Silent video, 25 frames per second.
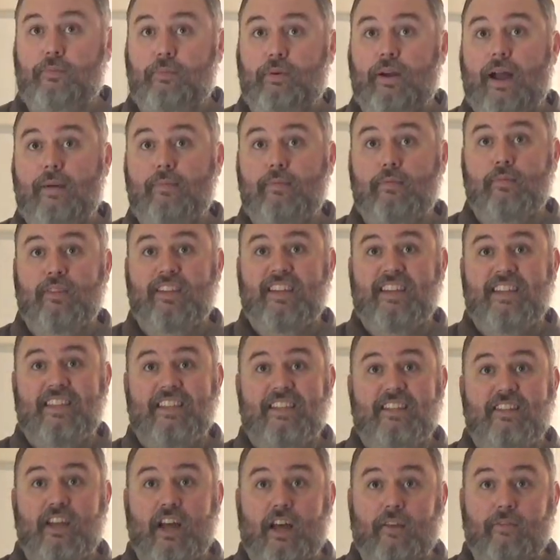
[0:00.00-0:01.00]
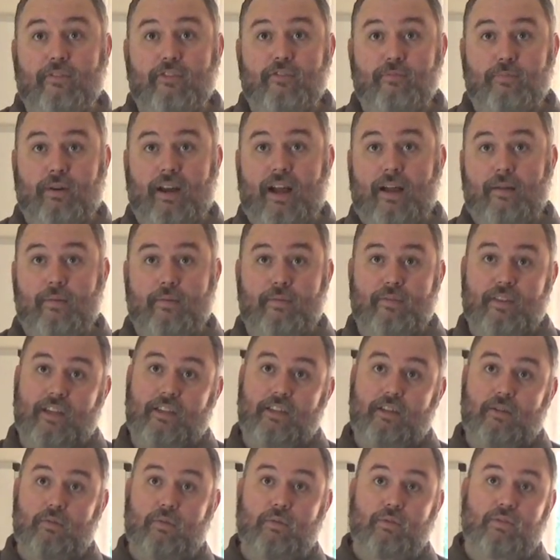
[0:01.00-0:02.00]
probably the toughest problem that
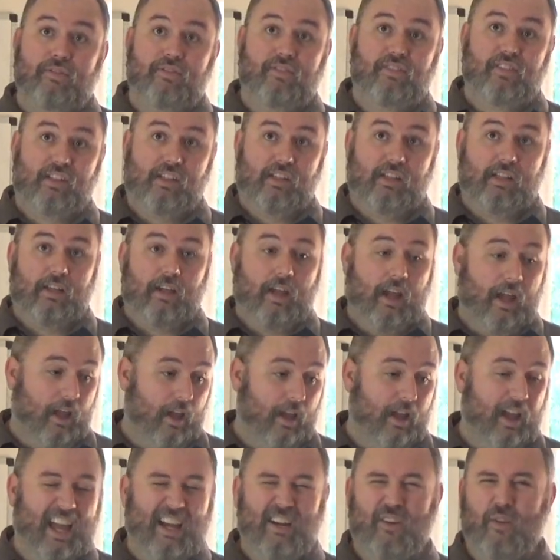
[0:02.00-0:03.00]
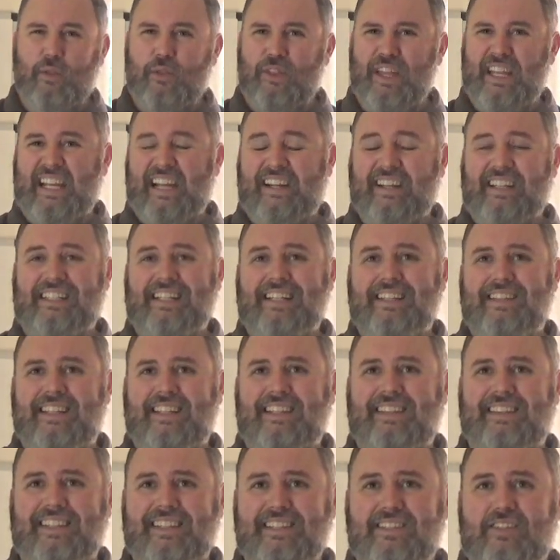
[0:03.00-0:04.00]
you will see. I don't think I got
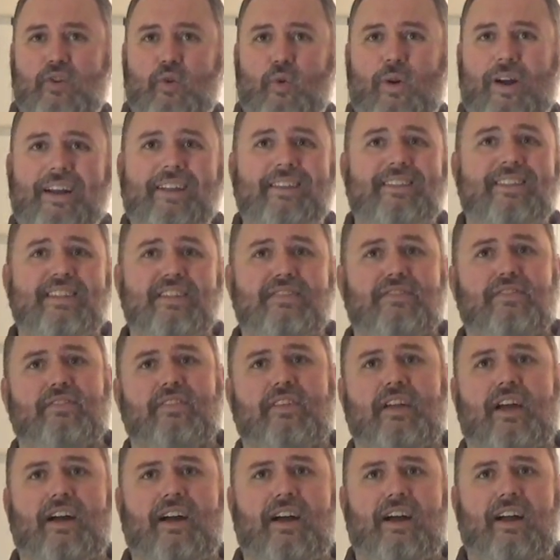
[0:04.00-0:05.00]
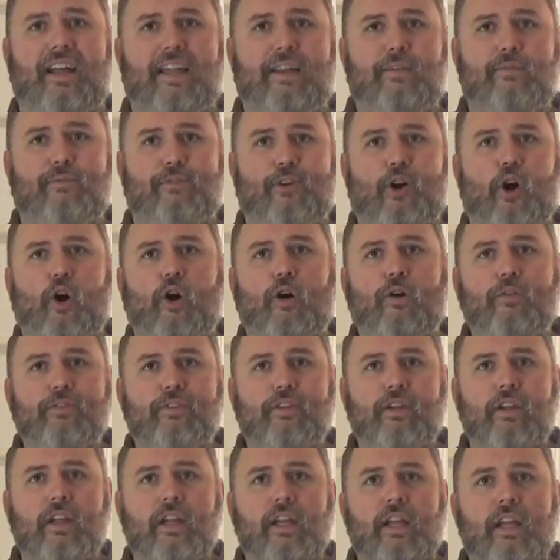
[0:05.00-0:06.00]
anything quite this involved
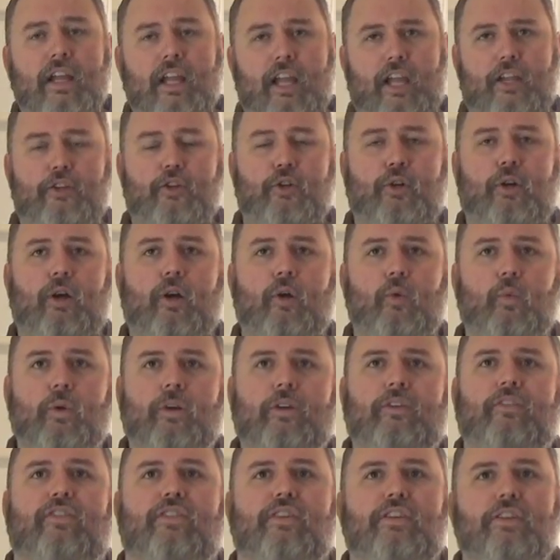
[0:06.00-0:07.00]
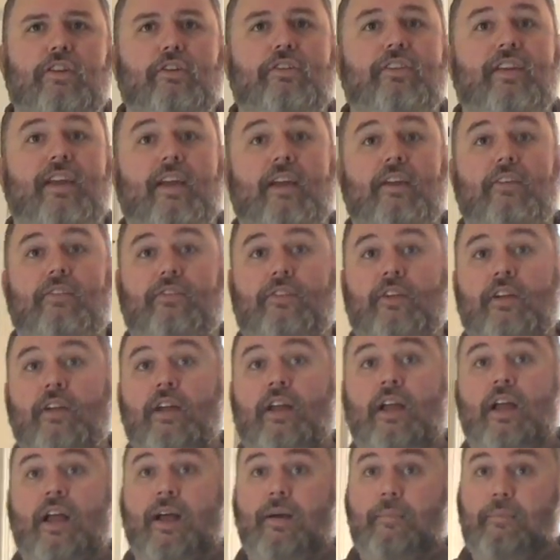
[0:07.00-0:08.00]
in your homeworks and your tests,
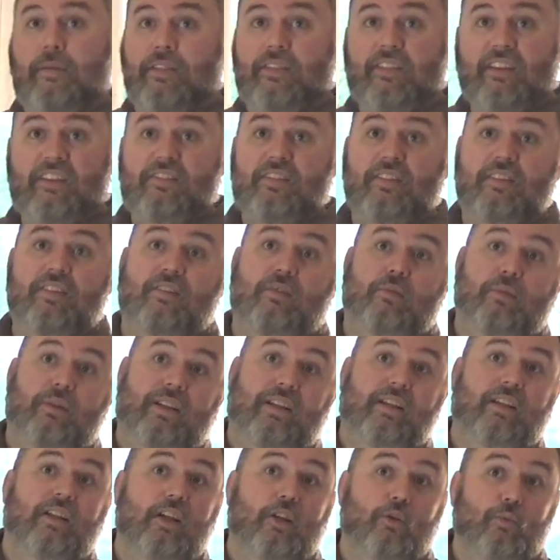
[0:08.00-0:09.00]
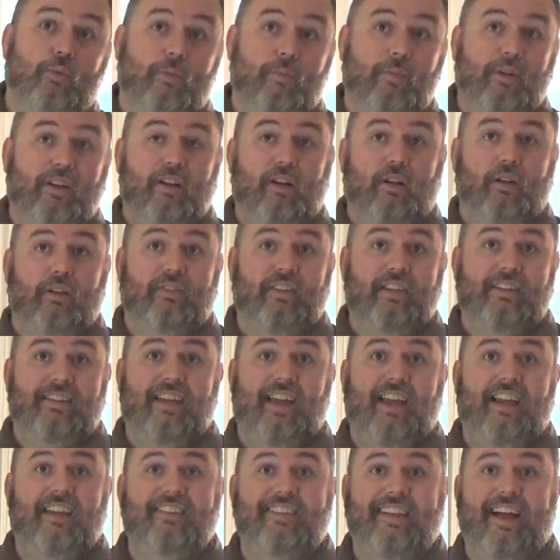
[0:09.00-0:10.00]
but this is a really good one because it
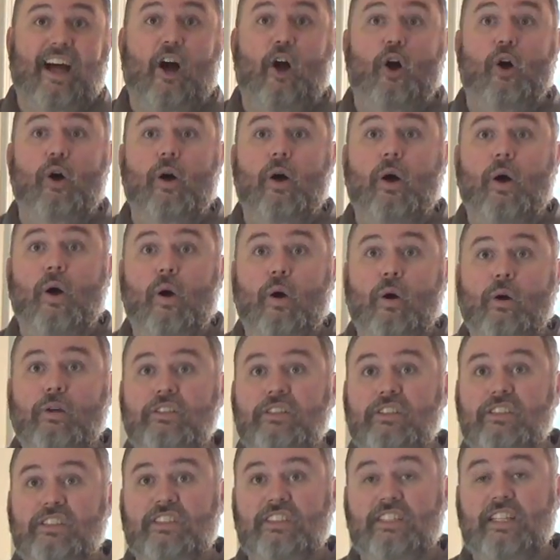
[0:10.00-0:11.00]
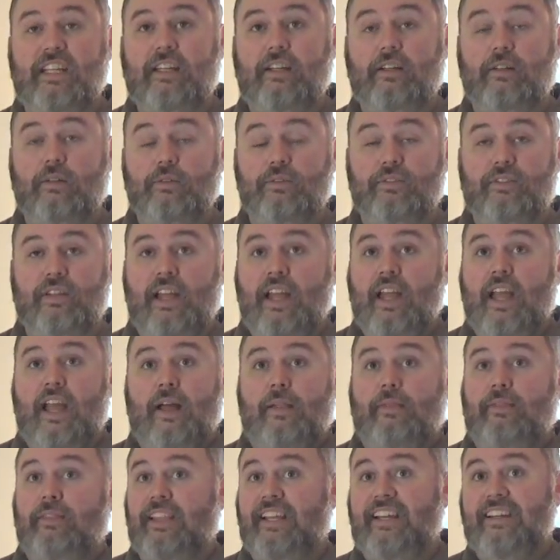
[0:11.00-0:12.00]
takes all your skills.
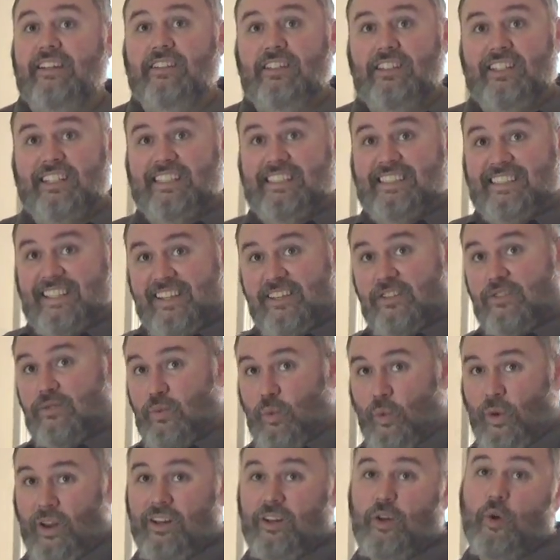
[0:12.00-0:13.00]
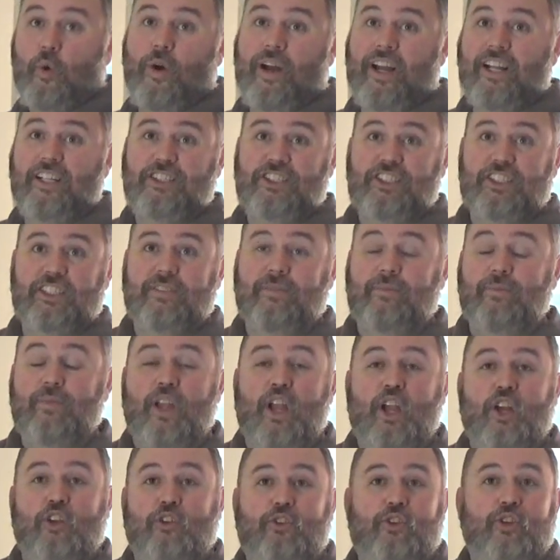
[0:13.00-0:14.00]
Literally, this one question
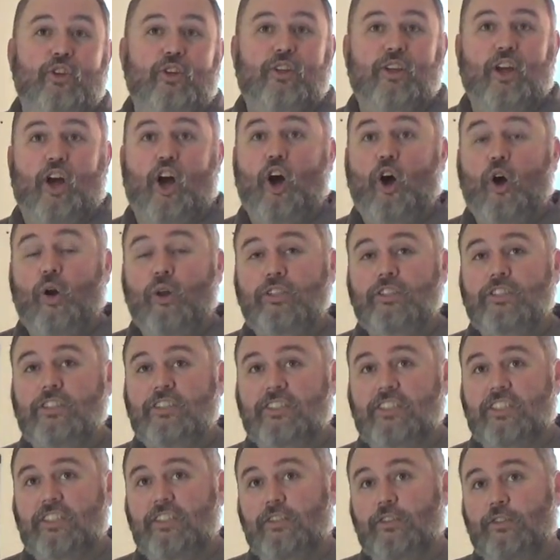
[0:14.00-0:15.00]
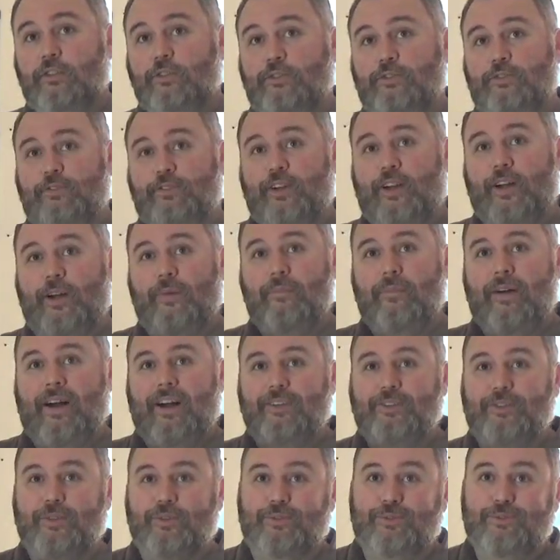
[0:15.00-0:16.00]
took all your skills from
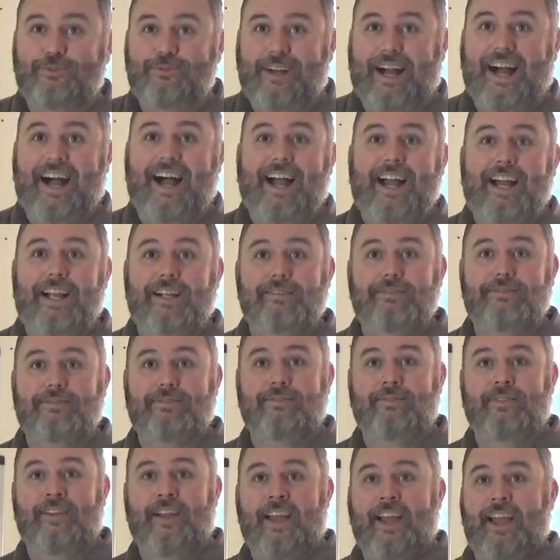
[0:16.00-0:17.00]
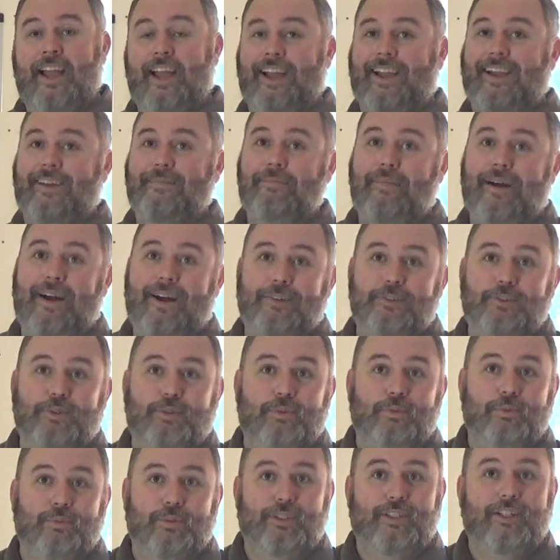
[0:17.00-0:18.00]
Module 5 and
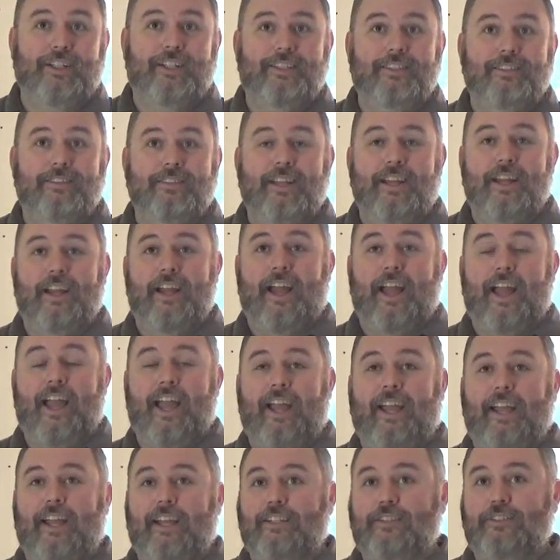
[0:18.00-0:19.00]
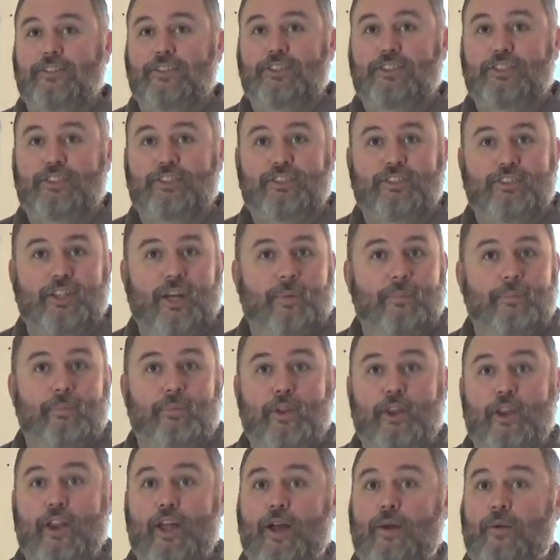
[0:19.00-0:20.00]
Module 1 and summed
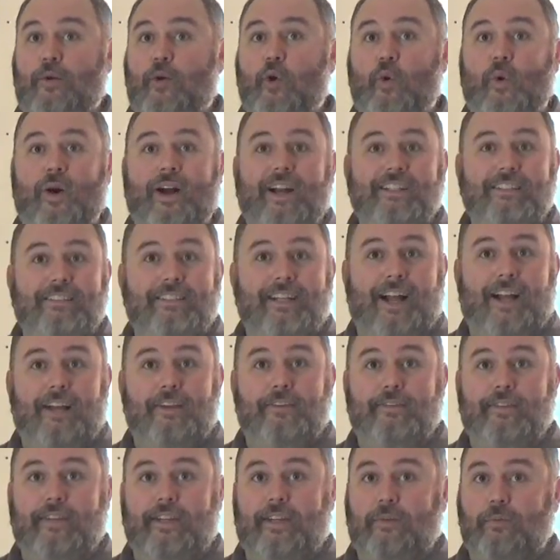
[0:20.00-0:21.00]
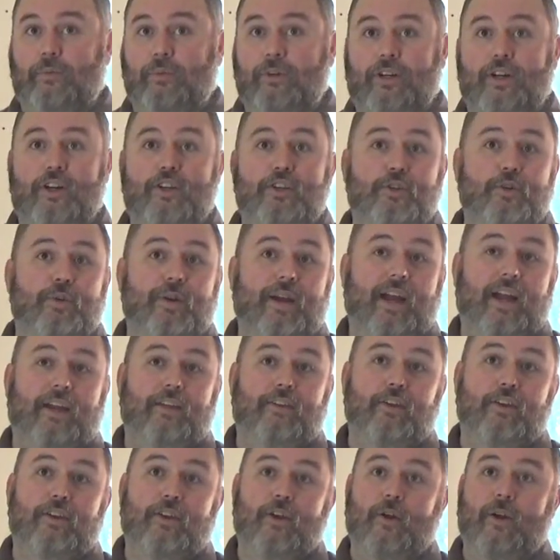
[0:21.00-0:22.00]
it up quite nicely. 1, you had
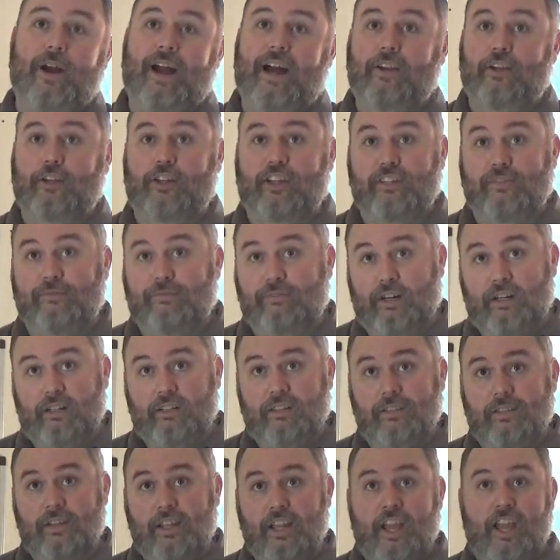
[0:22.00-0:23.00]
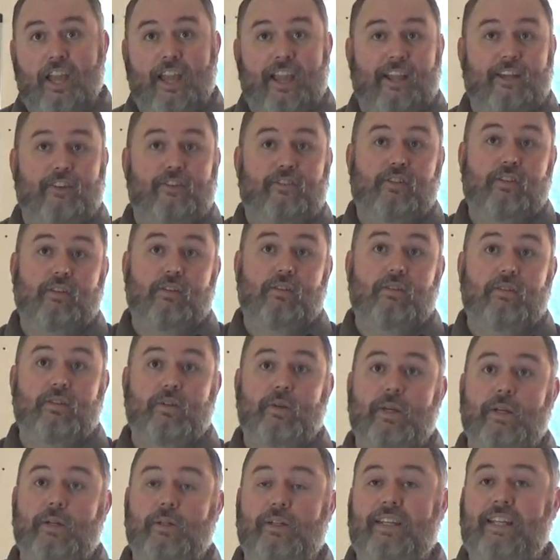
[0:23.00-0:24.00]
to know how to convert, and 2,
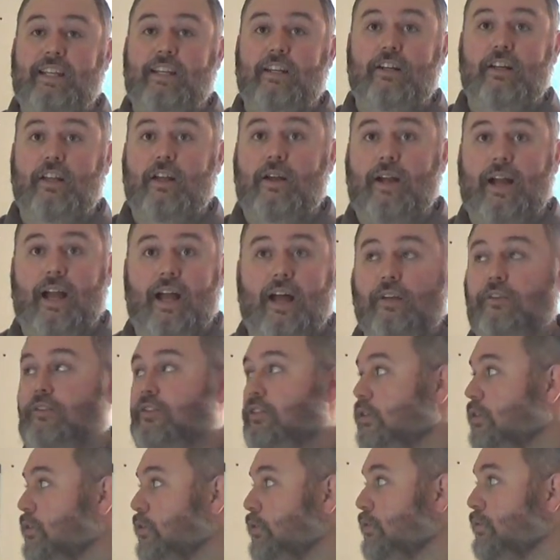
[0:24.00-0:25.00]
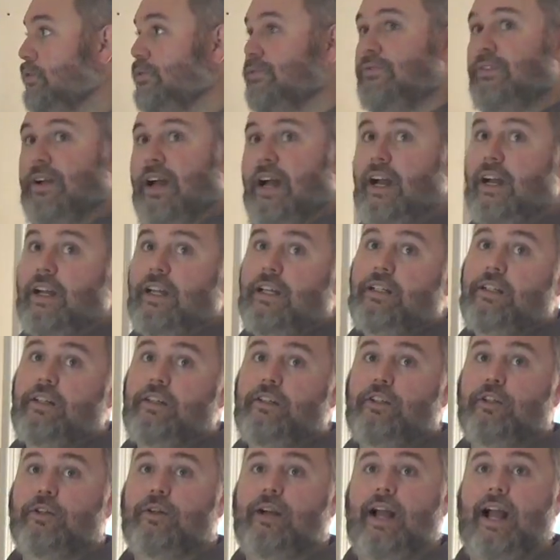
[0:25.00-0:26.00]
you need to know how to
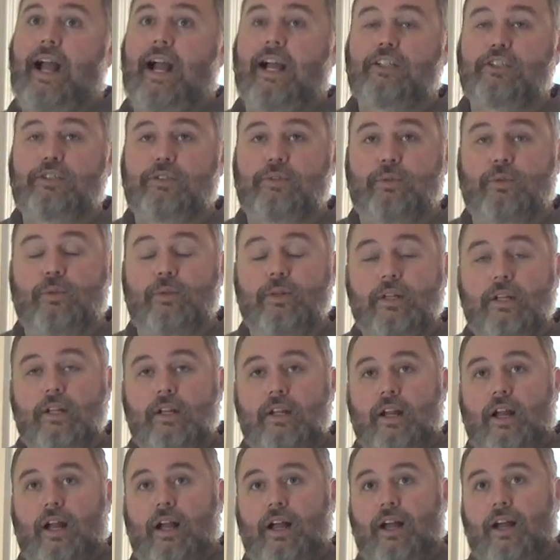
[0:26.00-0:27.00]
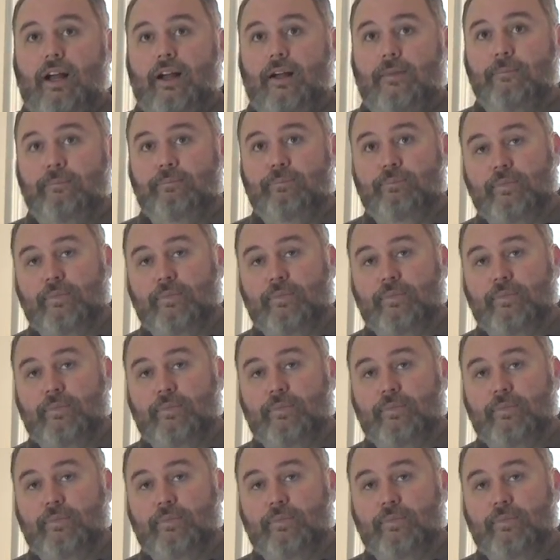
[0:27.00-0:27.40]
find your actual how